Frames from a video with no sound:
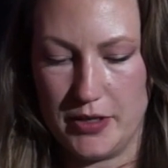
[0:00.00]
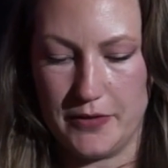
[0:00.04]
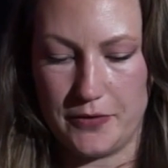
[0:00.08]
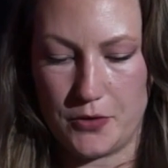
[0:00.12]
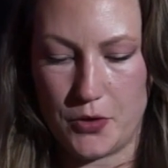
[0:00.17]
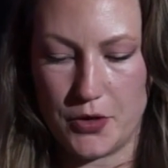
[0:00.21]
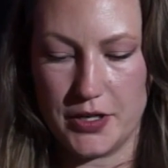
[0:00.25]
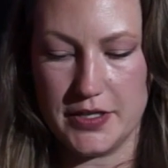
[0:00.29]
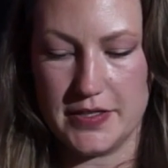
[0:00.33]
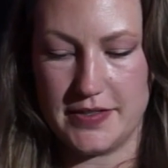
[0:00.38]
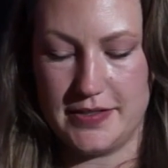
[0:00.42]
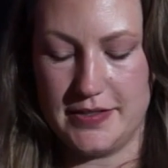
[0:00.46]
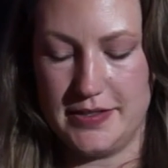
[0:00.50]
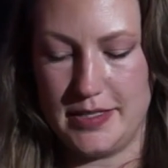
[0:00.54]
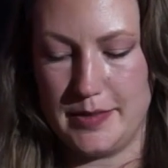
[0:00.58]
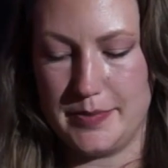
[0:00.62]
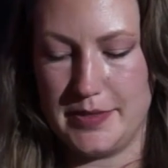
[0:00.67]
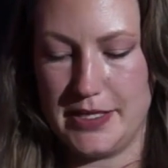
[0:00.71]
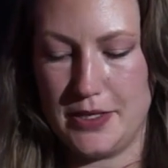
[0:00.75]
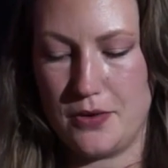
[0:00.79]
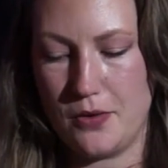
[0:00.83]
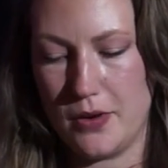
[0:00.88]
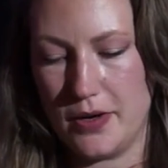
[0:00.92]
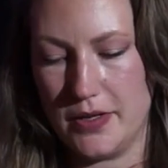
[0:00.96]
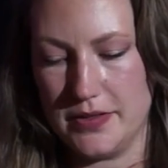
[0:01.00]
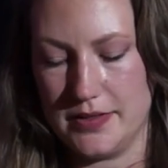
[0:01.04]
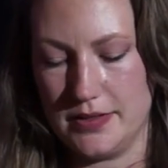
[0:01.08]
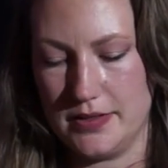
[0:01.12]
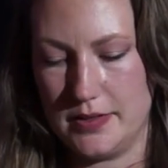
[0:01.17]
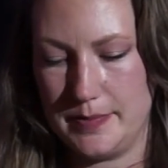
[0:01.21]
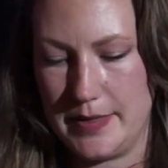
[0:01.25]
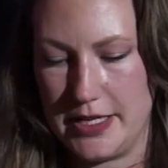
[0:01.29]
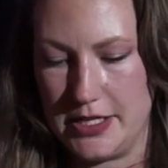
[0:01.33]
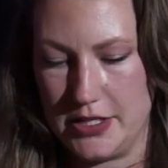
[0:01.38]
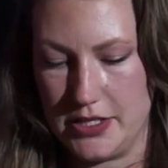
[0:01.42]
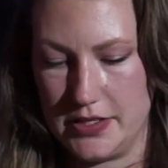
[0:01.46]
of course deep sea corals and
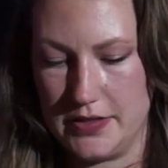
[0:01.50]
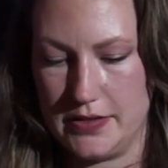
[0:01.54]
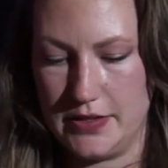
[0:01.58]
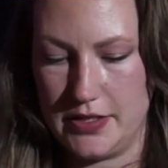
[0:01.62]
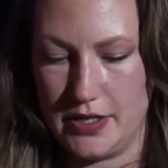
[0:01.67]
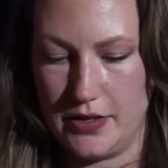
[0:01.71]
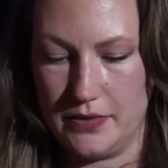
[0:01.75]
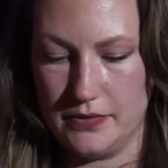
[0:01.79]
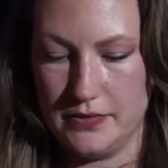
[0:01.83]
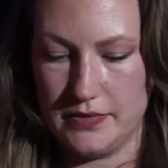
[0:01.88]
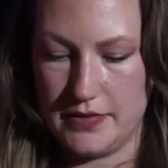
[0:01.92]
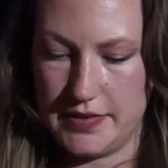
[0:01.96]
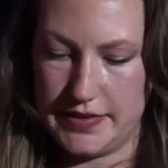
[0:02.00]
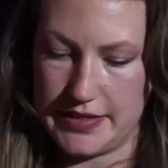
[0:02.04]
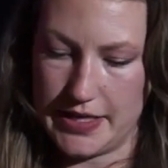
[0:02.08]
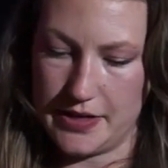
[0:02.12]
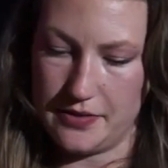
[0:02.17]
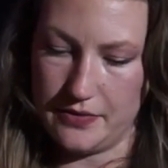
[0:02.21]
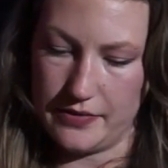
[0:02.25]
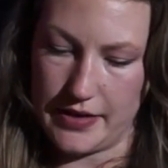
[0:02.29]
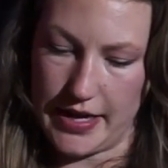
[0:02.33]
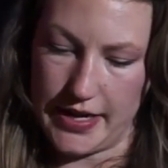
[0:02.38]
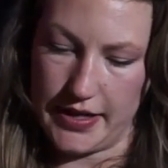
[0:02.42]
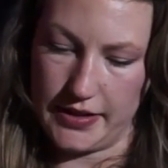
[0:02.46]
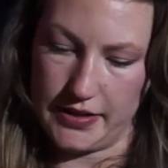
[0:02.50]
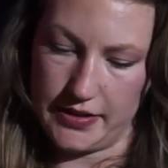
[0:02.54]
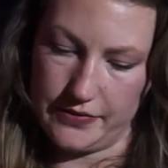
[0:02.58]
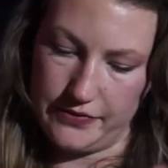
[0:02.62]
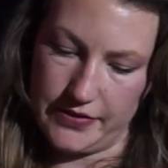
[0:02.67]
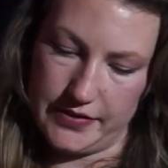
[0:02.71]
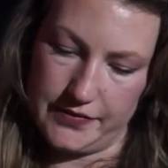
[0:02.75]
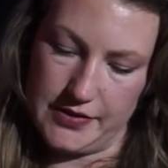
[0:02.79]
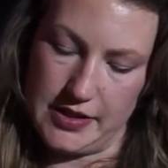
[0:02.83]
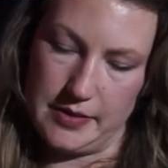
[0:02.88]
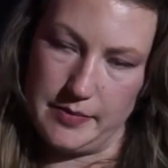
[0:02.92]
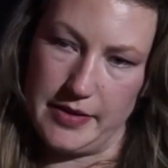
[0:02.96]
sponges don't sit right at the
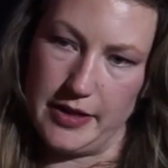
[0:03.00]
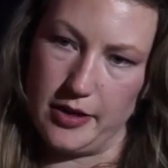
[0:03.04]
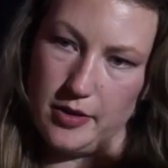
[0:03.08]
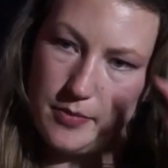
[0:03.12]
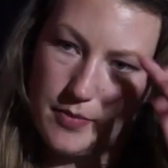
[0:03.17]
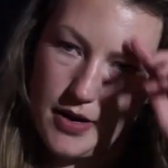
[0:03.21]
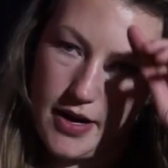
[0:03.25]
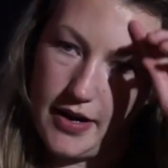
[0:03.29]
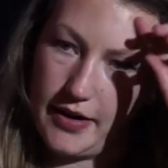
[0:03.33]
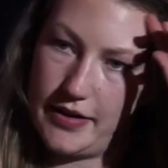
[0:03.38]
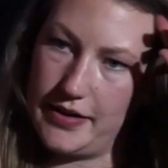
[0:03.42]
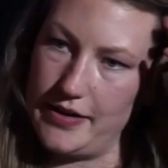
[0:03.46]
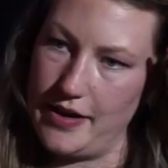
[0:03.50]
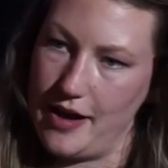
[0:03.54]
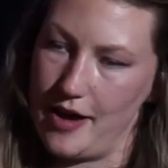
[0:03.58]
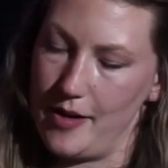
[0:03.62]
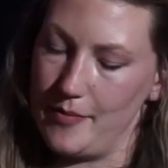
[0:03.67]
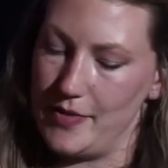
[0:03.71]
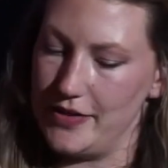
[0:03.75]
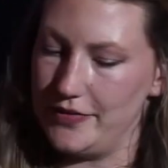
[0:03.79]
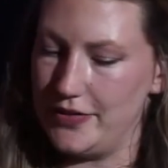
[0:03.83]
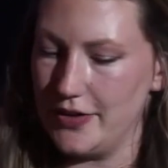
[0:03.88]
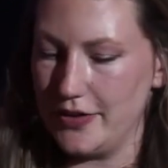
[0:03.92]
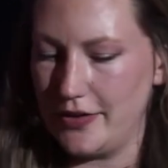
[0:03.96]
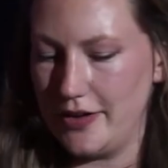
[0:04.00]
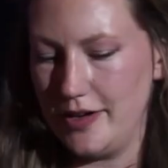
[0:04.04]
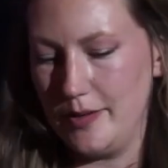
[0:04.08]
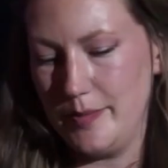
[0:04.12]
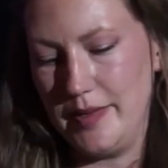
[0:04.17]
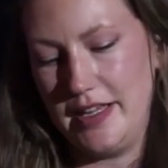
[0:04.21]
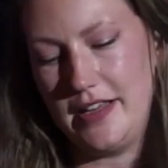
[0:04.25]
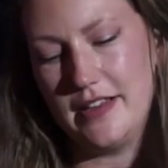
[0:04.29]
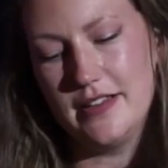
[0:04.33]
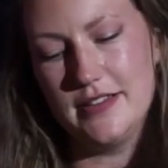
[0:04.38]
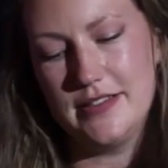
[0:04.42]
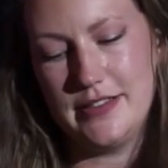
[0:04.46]
50-meter mark if they're going to
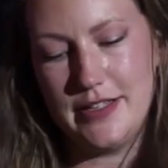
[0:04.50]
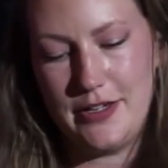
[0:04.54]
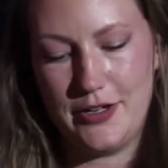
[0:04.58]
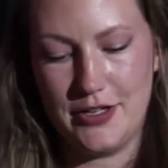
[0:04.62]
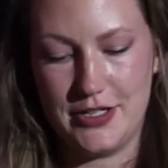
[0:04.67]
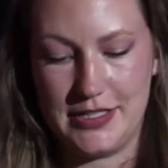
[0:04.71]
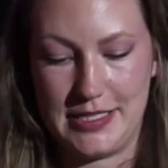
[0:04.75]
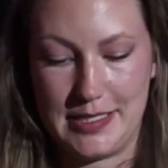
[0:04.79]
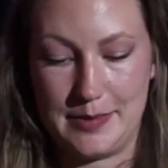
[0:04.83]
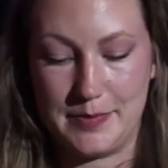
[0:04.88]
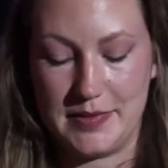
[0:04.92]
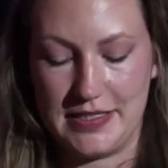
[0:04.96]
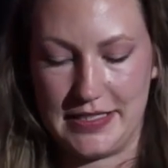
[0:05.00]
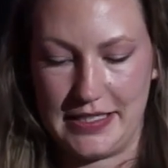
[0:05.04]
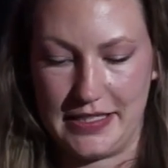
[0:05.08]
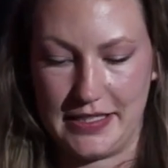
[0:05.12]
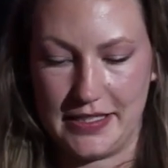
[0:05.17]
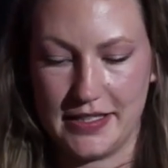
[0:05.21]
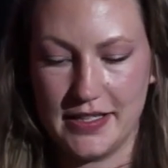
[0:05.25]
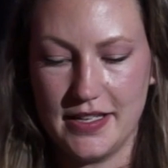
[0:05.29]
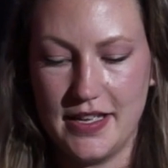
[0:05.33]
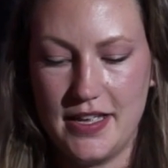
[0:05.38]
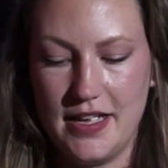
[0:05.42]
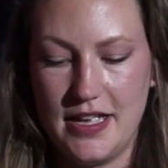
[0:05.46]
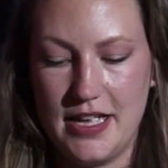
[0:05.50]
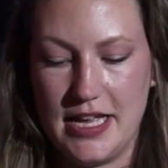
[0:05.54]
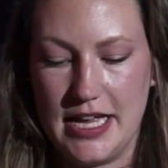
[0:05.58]
be considered deep sea.